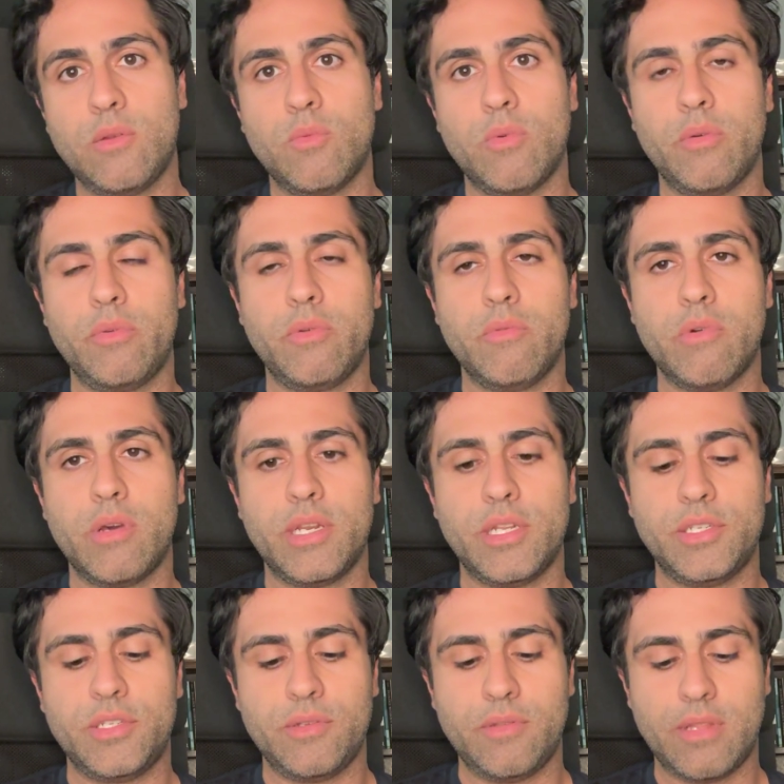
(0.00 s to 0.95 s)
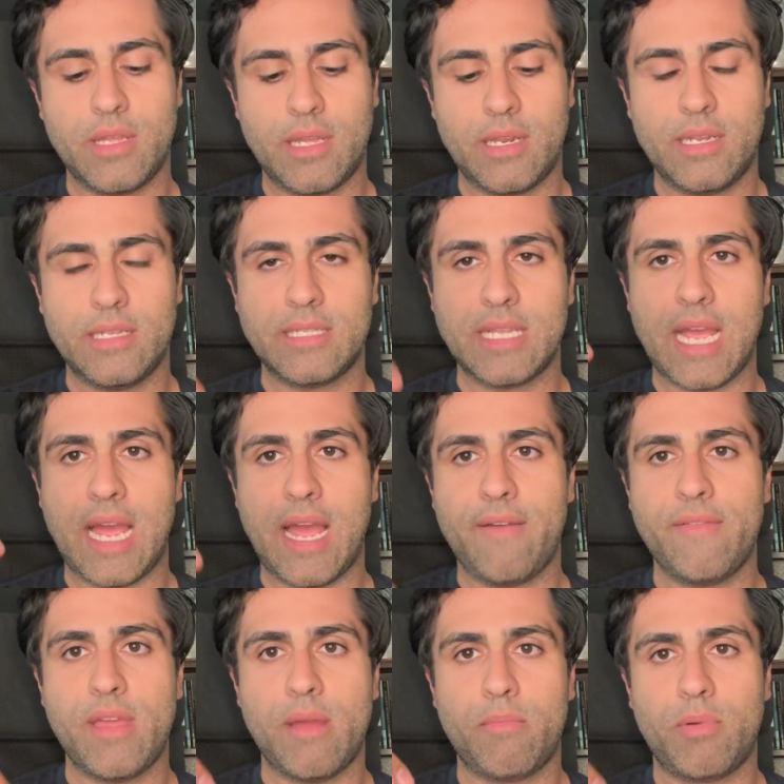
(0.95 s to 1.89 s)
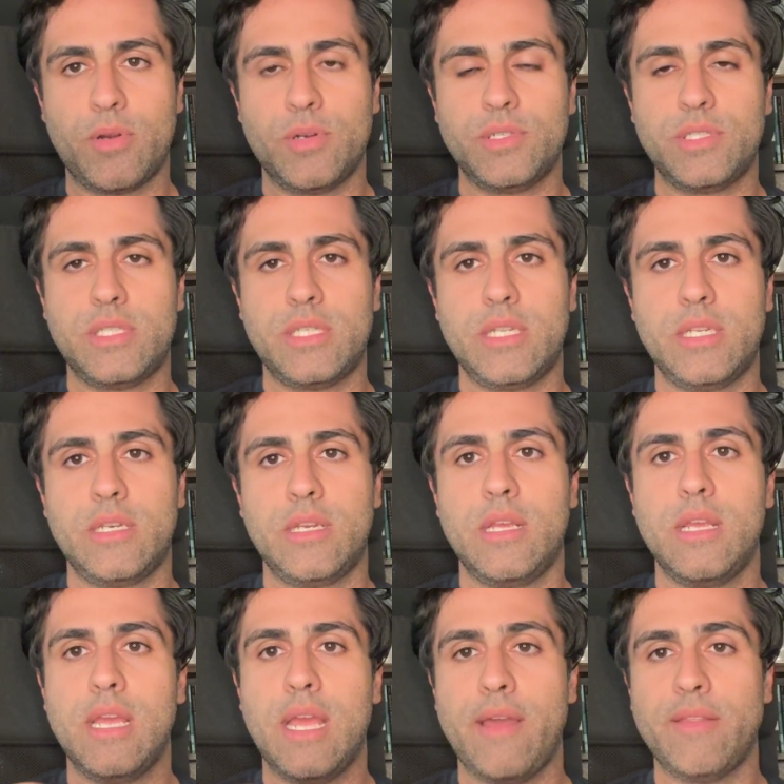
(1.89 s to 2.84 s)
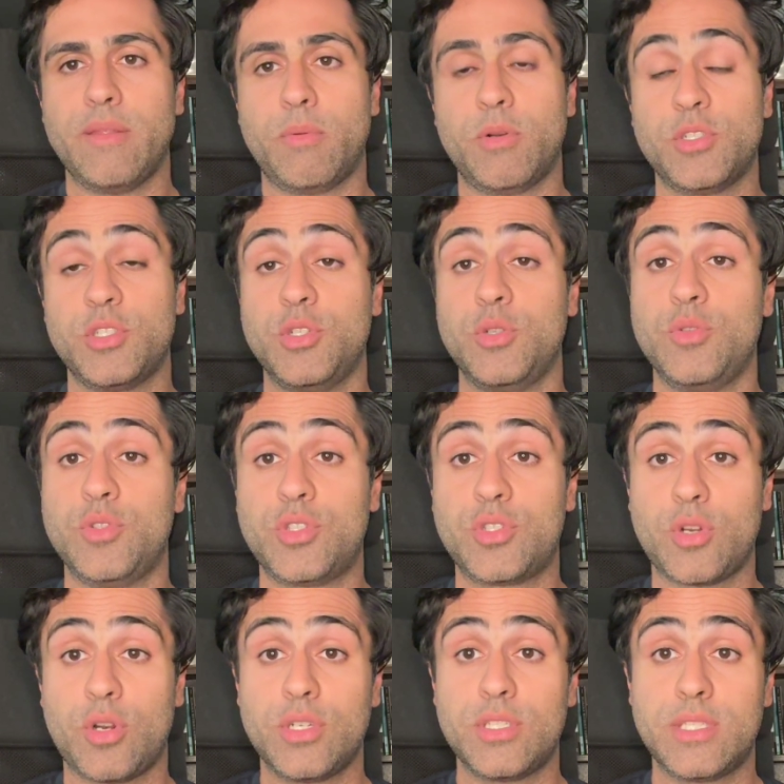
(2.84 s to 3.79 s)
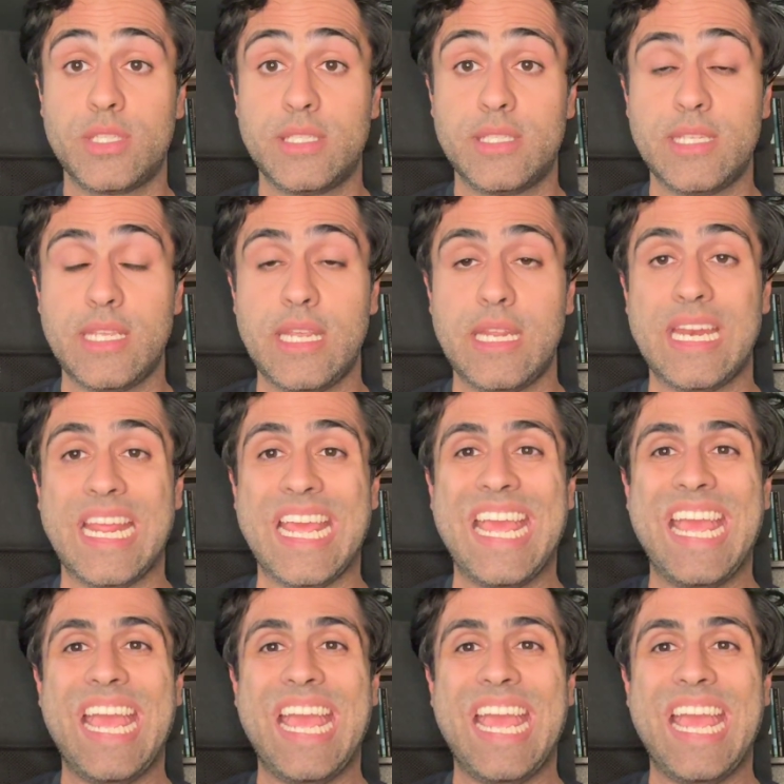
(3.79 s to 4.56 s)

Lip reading: what we want to do then is have the person who starts the scene